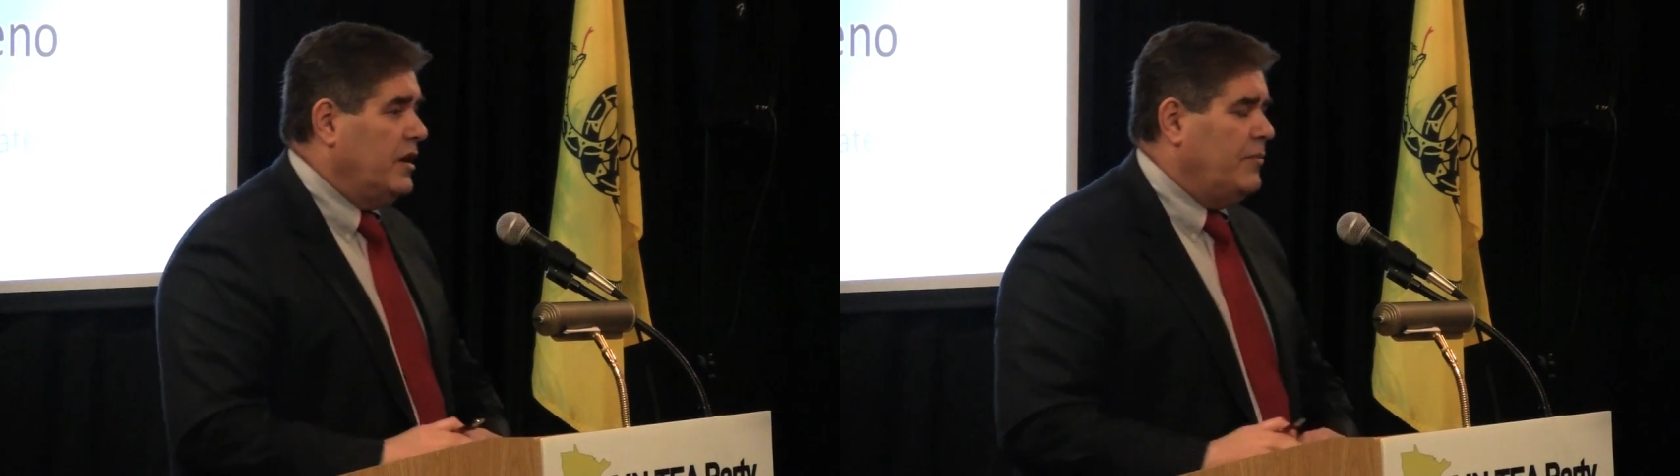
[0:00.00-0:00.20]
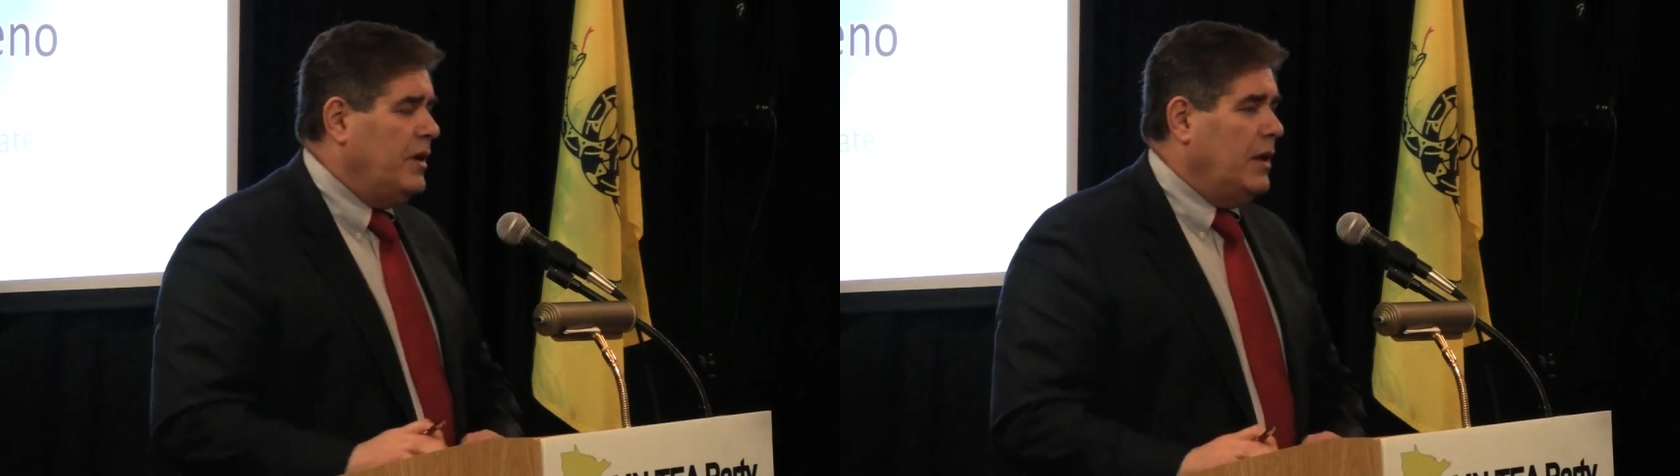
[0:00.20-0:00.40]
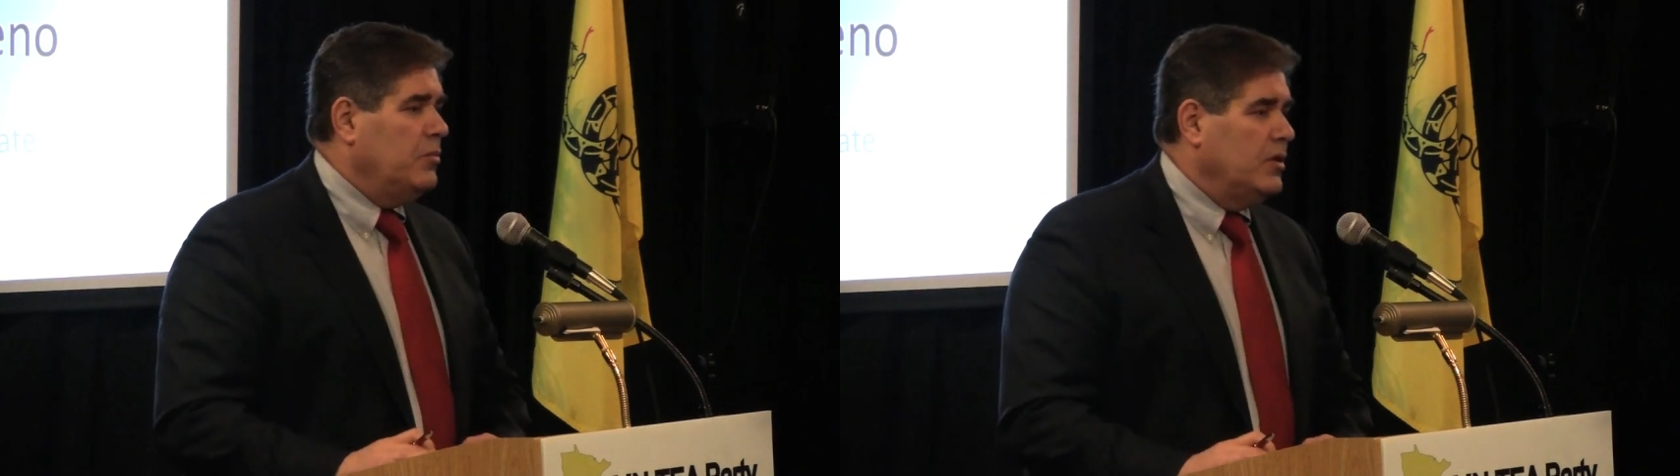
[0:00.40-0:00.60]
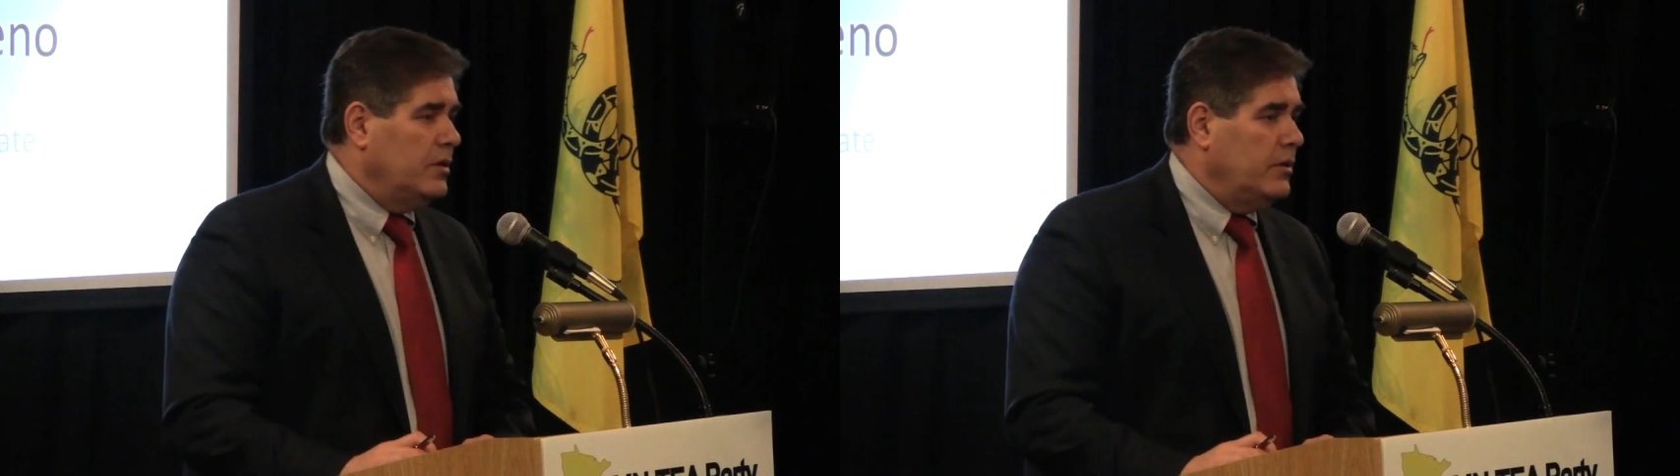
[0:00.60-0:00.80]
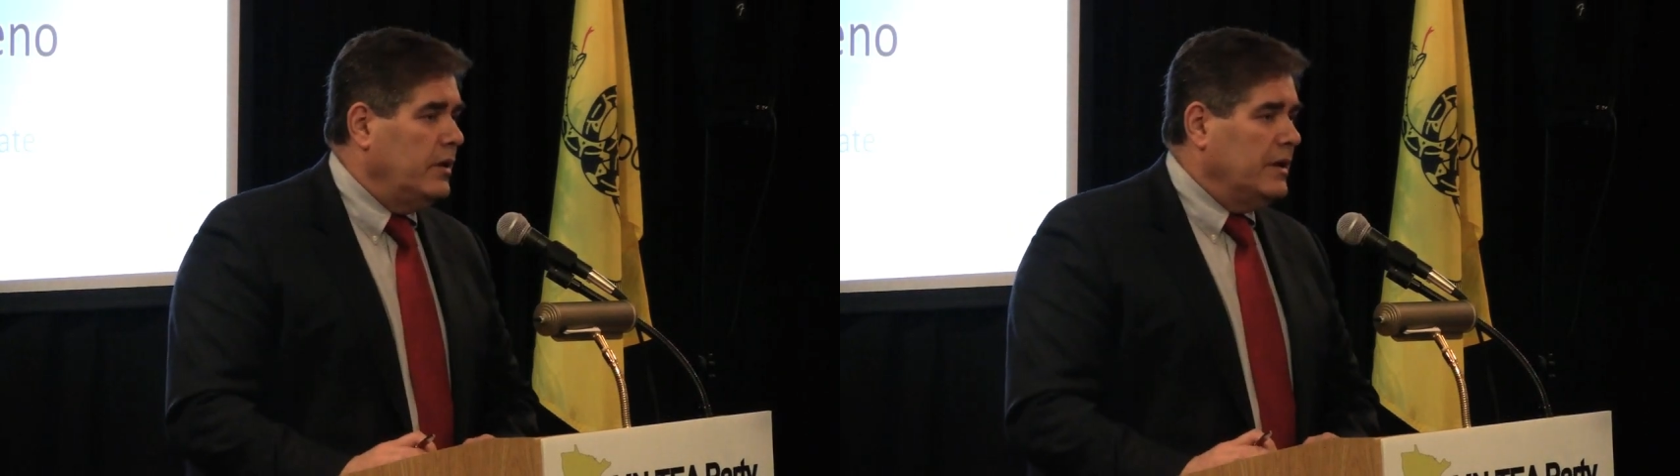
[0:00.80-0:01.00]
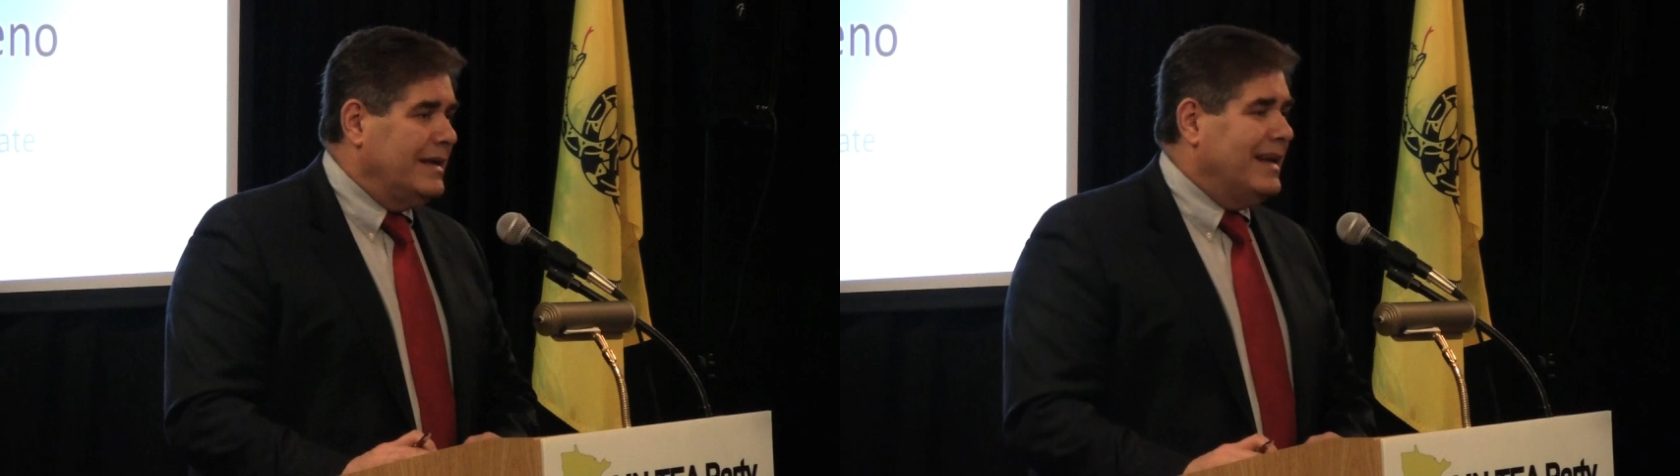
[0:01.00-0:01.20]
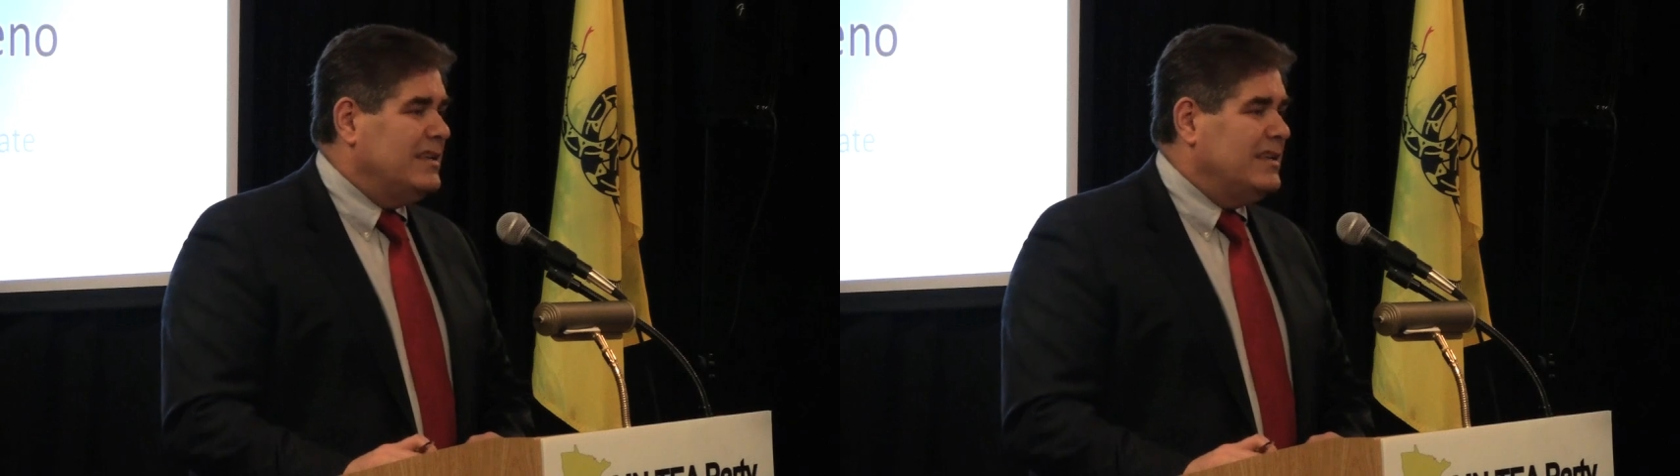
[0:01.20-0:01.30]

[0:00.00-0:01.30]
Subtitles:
have been able to get